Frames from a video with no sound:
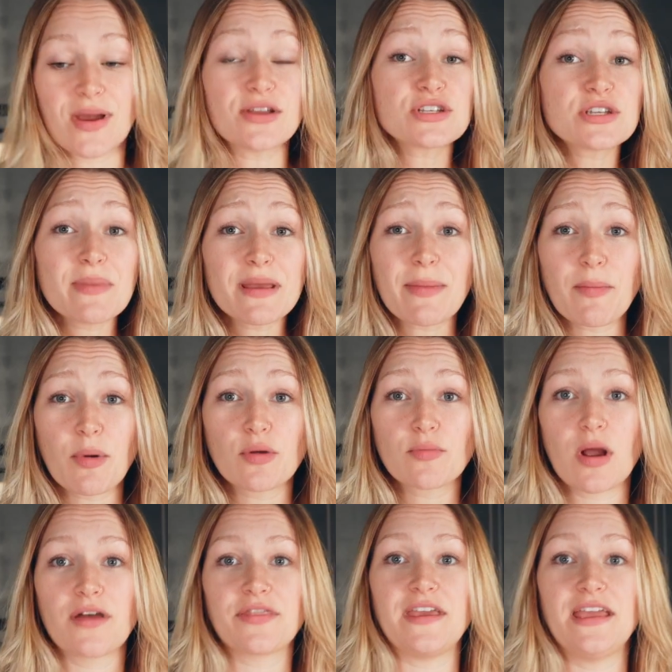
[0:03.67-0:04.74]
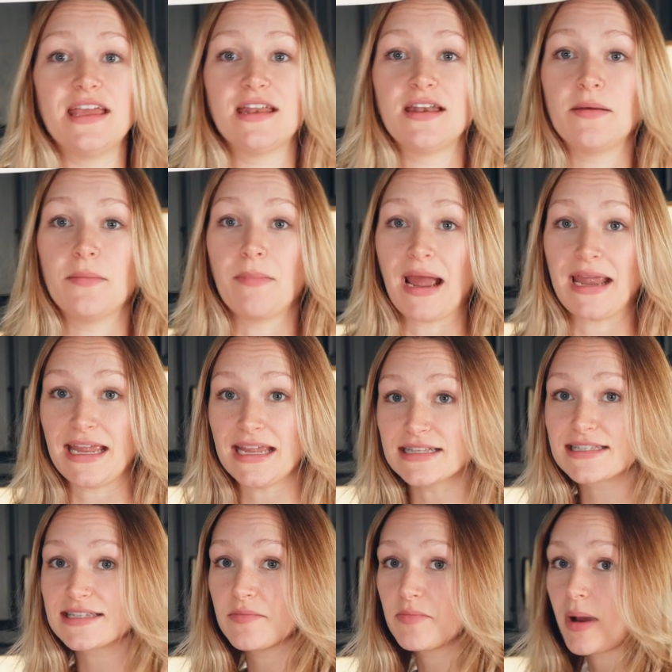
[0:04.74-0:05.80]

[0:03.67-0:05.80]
I usually make my bone broth in my Instant